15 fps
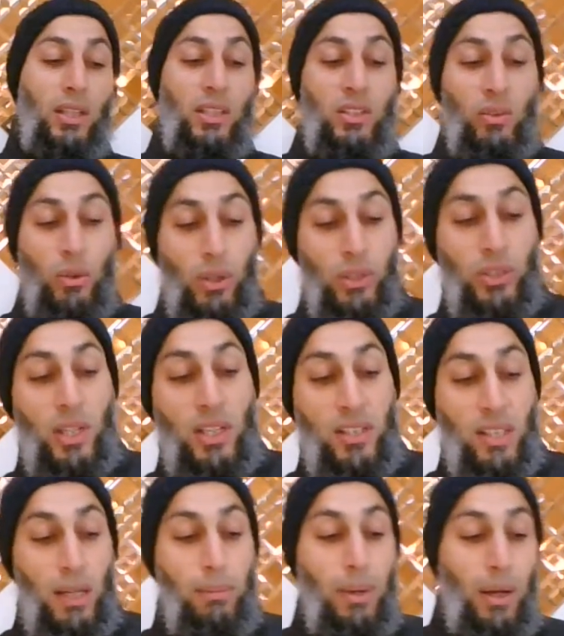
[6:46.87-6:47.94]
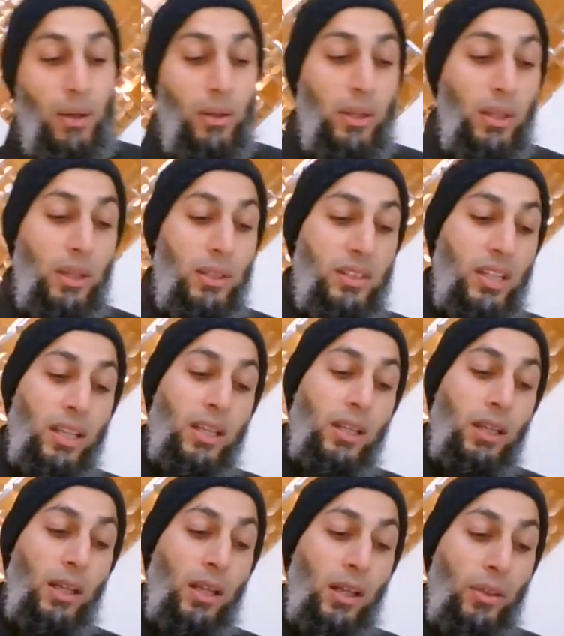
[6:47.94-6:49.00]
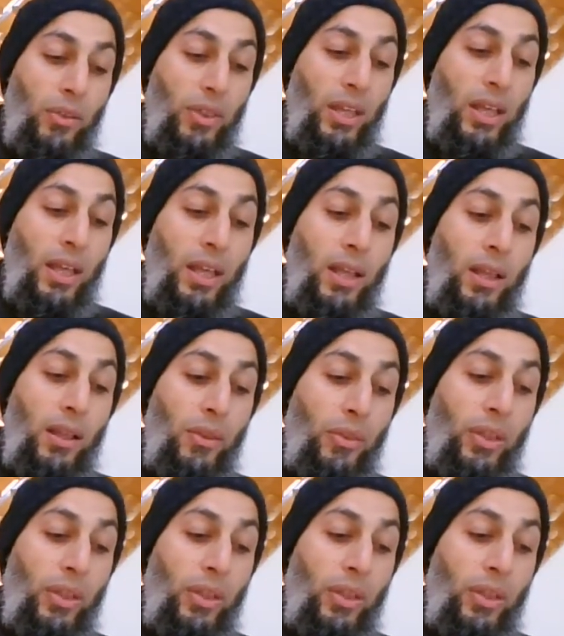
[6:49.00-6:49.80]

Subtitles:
is not just about saying tha.